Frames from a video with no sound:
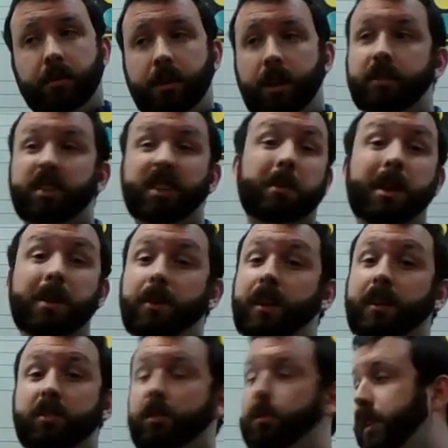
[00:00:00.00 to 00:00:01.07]
than some other
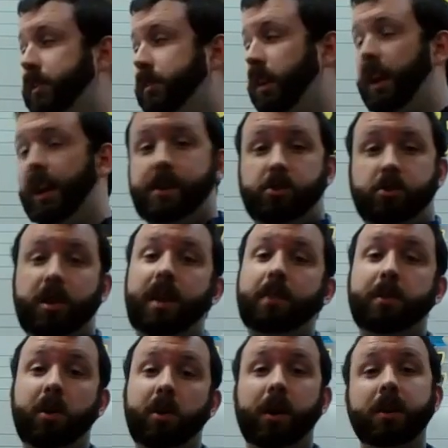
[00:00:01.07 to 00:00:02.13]
instruments like
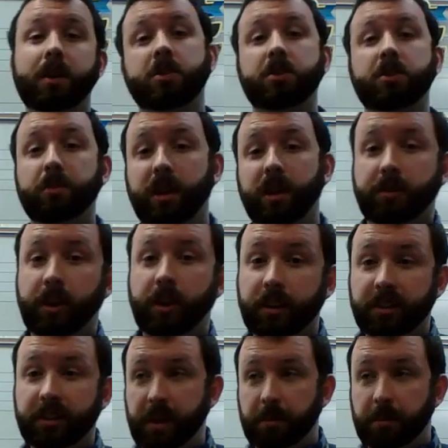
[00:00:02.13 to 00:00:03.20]
trombone and tuba, for
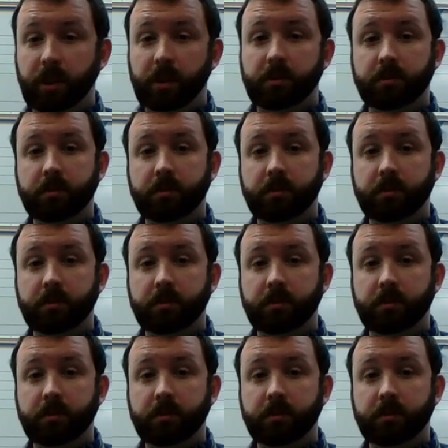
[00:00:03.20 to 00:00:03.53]
example.